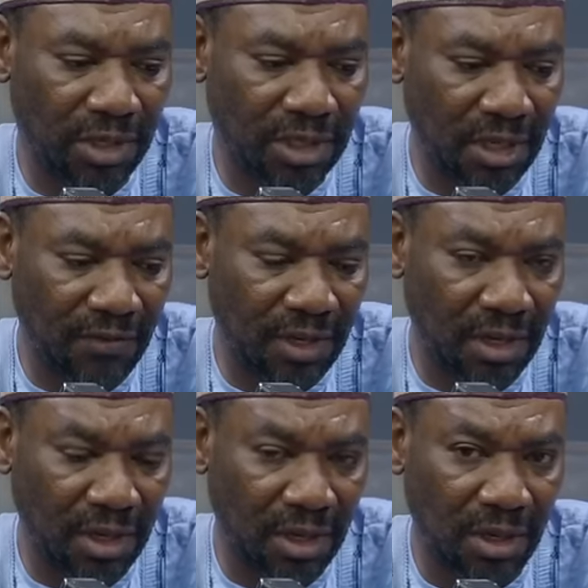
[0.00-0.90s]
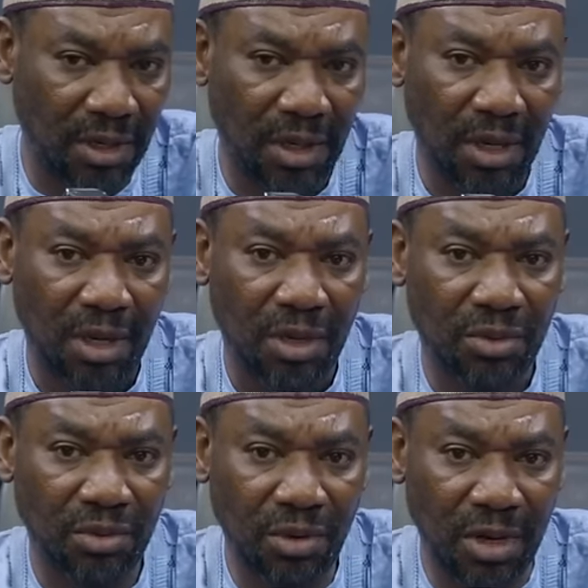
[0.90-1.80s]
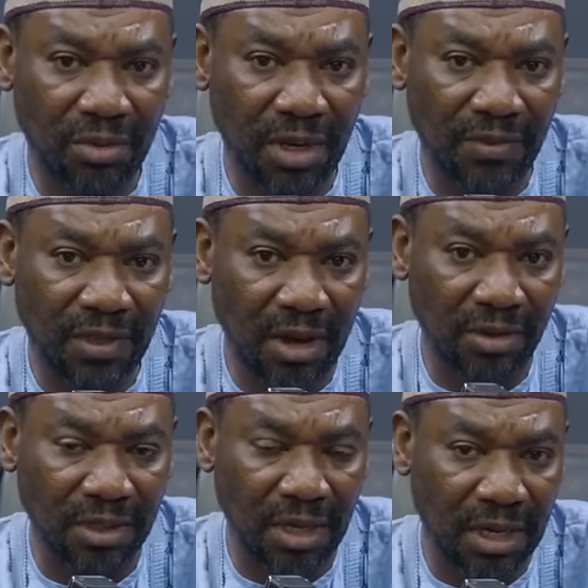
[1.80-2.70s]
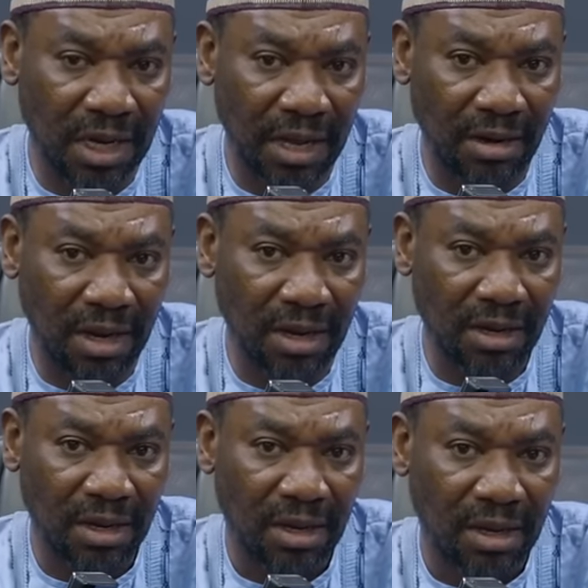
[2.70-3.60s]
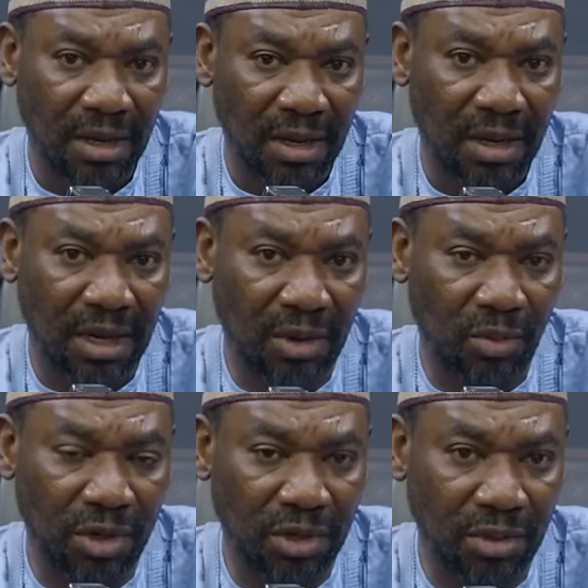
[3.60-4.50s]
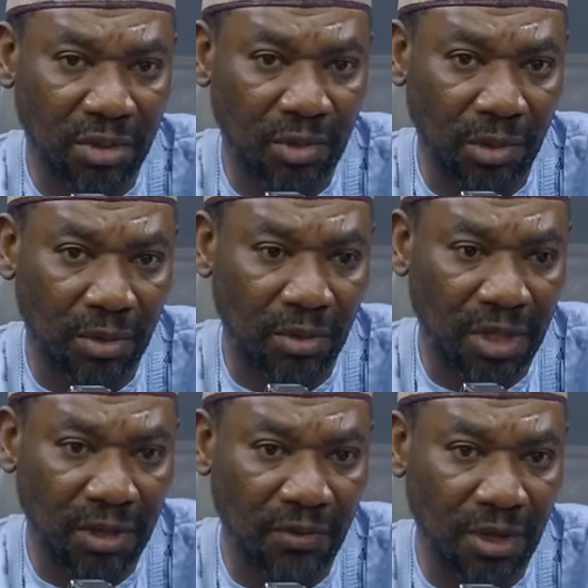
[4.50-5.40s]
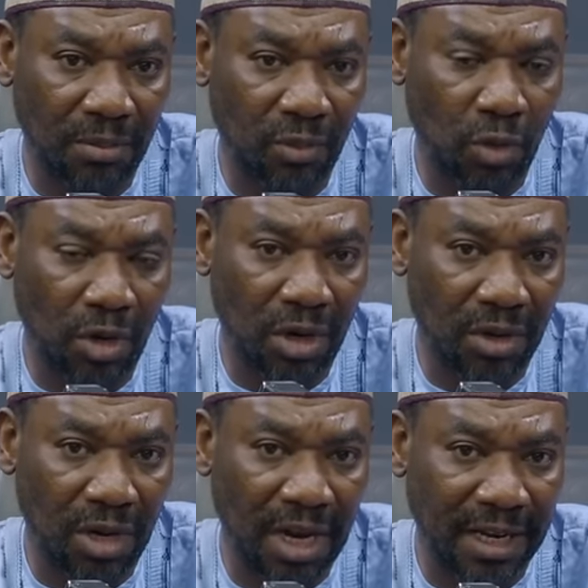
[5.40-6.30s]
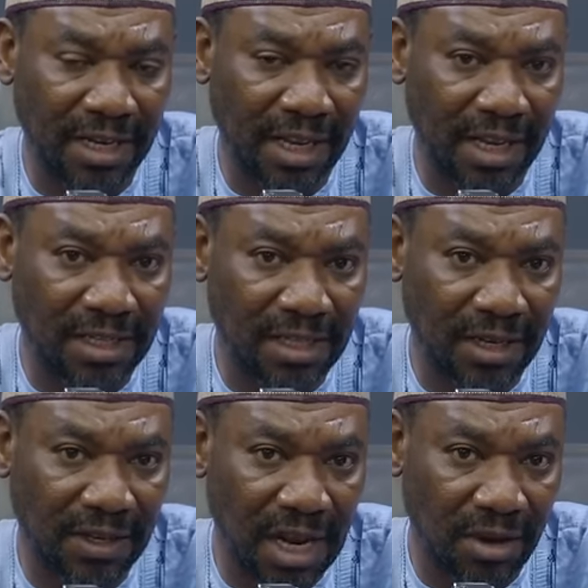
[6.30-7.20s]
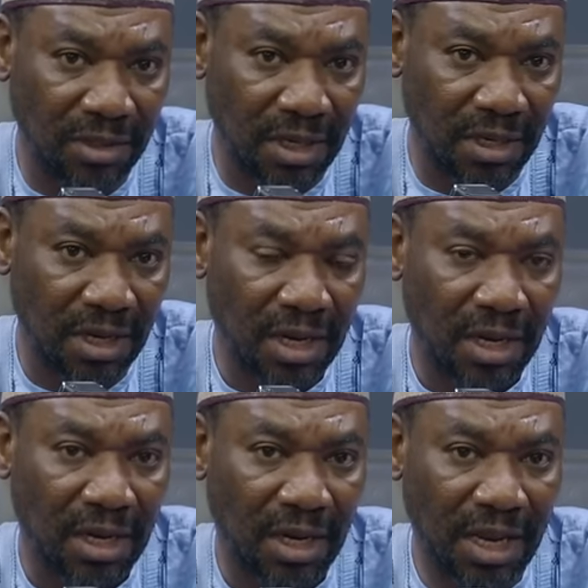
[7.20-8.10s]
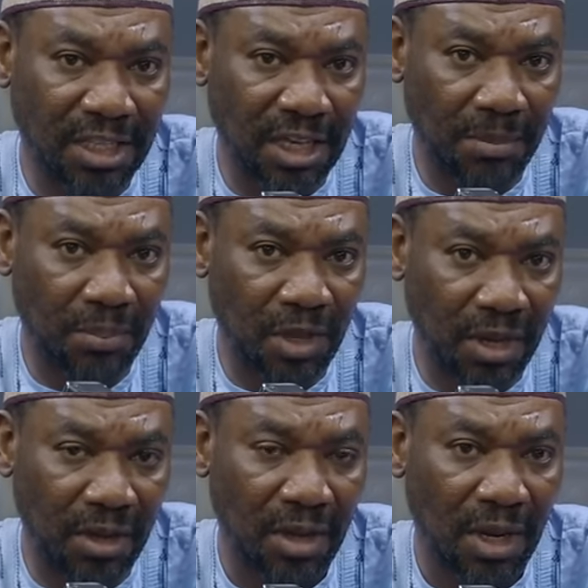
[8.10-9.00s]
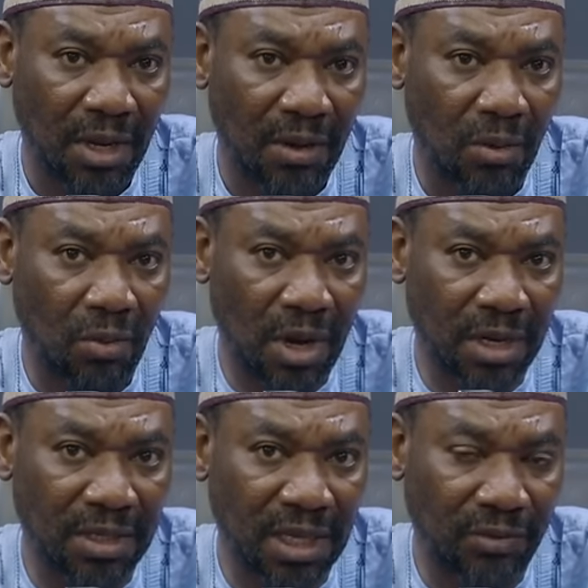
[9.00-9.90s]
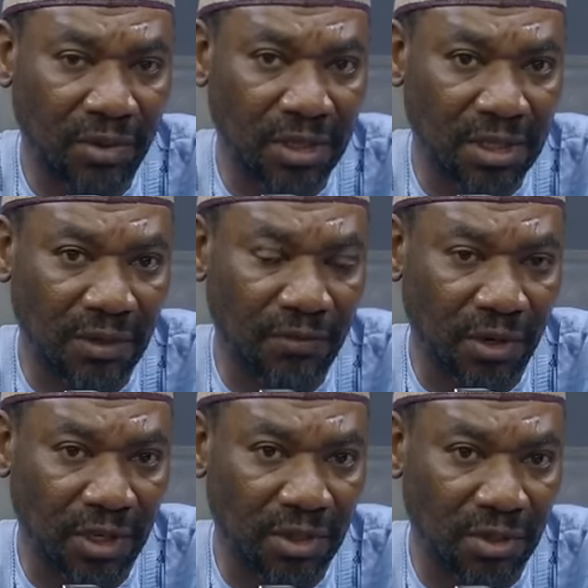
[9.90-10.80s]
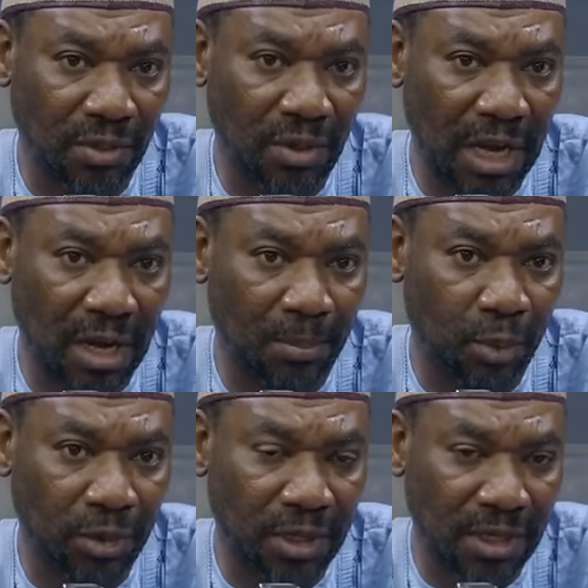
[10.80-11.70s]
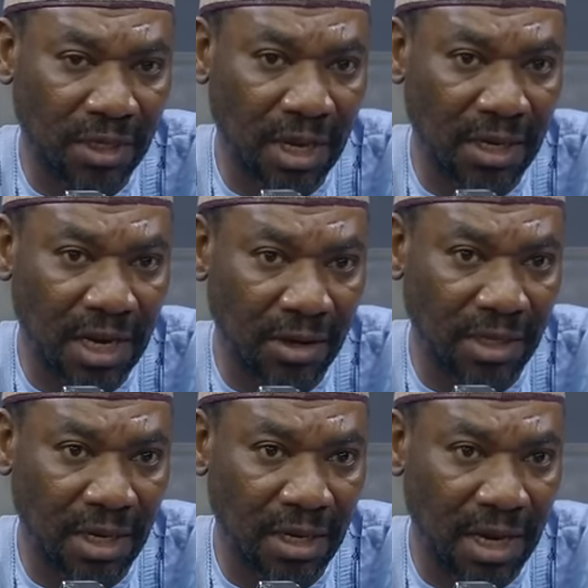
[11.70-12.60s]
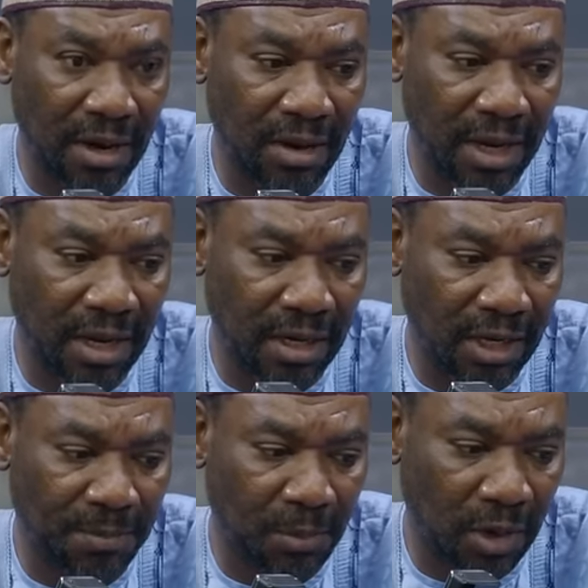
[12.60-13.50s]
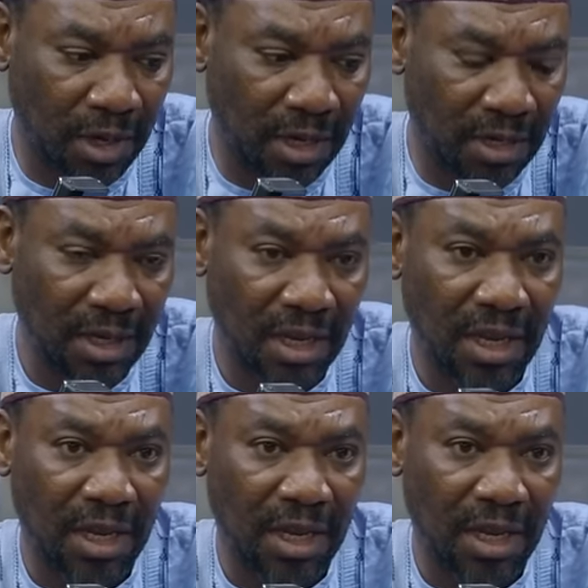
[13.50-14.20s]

receive the 200,000 naira, I want you to give him 180,000. Let him pay 170 for the school and put 10,000 naira in his pocket.